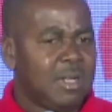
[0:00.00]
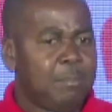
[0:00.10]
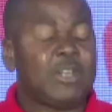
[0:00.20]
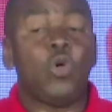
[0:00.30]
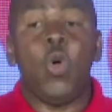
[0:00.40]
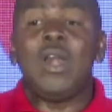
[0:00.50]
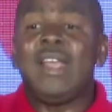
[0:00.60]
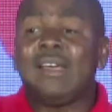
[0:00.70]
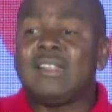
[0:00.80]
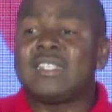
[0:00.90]
But all they're
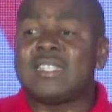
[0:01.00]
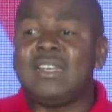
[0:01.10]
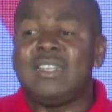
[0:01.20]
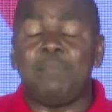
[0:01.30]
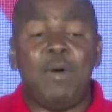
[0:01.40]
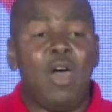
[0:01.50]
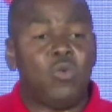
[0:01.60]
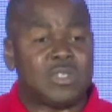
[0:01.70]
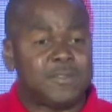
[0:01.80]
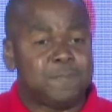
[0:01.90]
concerned about
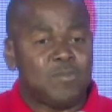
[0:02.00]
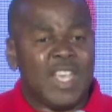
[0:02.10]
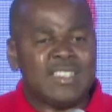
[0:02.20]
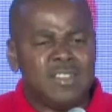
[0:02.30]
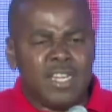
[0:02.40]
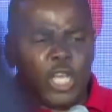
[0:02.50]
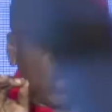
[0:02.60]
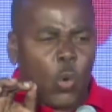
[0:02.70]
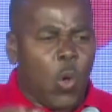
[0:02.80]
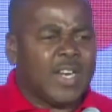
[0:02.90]
is not the
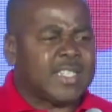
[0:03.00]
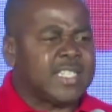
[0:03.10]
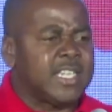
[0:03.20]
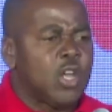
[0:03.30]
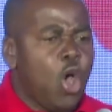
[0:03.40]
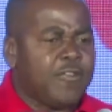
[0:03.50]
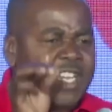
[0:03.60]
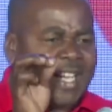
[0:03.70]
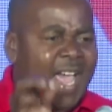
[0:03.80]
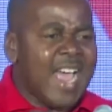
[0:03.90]
quality of the
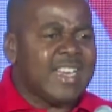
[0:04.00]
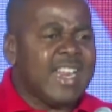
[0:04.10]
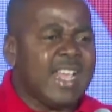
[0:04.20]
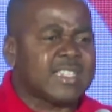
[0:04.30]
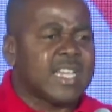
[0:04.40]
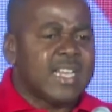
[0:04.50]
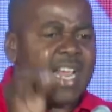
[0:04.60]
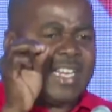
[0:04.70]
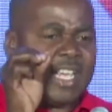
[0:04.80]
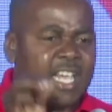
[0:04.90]
candidates
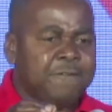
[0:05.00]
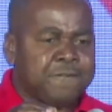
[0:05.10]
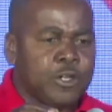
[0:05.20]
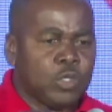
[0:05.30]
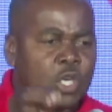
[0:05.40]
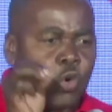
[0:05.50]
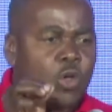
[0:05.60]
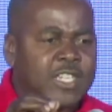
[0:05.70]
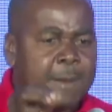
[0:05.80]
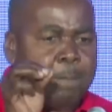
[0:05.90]
that they give to you to go
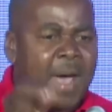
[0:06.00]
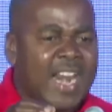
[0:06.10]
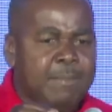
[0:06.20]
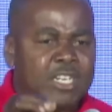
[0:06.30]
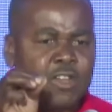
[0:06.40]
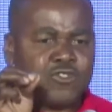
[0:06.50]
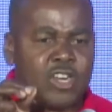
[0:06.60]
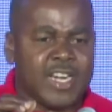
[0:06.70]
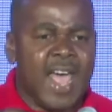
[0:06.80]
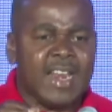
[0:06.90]
to the Parliament of
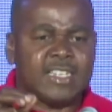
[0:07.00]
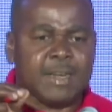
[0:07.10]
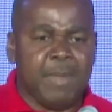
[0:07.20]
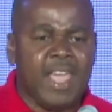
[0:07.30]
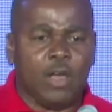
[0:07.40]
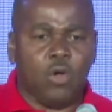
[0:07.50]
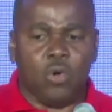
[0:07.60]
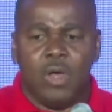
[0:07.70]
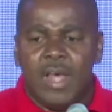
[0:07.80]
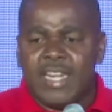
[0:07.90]
Trinidad and
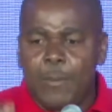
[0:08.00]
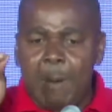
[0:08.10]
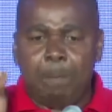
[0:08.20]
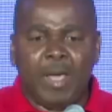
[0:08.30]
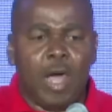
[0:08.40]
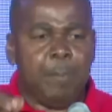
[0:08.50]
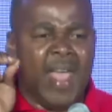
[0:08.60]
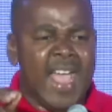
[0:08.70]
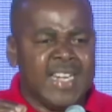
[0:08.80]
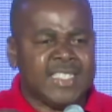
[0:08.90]
Tobago. They will pick up
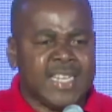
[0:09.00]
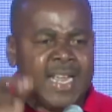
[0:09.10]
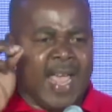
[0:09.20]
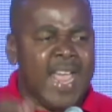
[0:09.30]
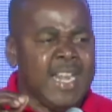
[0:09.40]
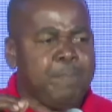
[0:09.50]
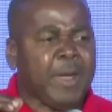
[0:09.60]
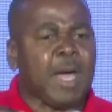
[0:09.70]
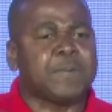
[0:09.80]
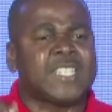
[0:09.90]
anything, any
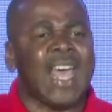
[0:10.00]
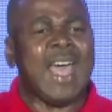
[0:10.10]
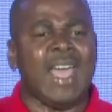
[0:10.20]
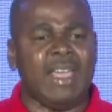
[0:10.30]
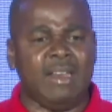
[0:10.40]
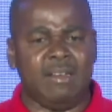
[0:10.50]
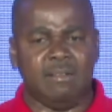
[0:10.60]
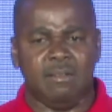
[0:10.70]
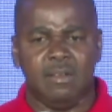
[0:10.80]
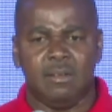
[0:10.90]
pickup side.
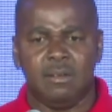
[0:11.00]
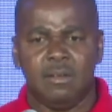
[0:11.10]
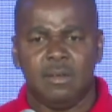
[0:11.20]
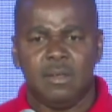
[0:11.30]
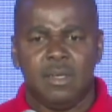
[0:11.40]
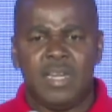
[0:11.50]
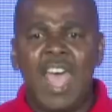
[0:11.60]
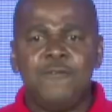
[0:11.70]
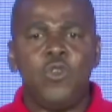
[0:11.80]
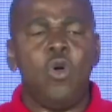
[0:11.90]
They
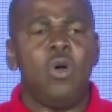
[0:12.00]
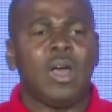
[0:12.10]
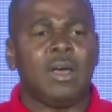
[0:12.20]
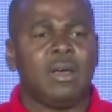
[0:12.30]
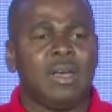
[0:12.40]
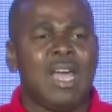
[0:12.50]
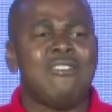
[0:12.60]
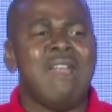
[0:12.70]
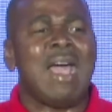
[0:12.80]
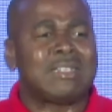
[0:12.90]
have no
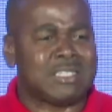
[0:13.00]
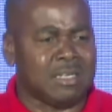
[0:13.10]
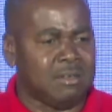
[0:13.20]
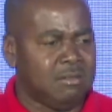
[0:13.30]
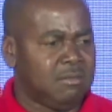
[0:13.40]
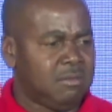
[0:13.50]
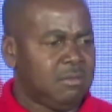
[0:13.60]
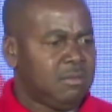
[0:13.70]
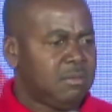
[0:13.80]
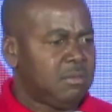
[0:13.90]
character,
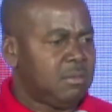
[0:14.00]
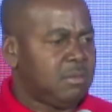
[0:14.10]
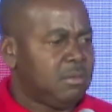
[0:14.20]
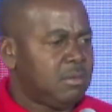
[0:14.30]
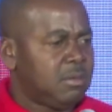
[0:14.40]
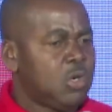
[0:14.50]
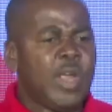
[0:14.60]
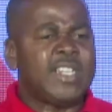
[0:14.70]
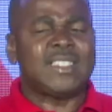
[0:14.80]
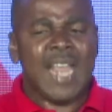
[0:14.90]
no
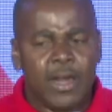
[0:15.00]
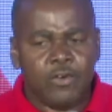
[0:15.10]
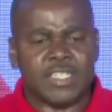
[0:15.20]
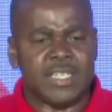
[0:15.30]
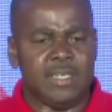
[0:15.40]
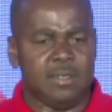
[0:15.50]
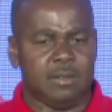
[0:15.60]
integrity.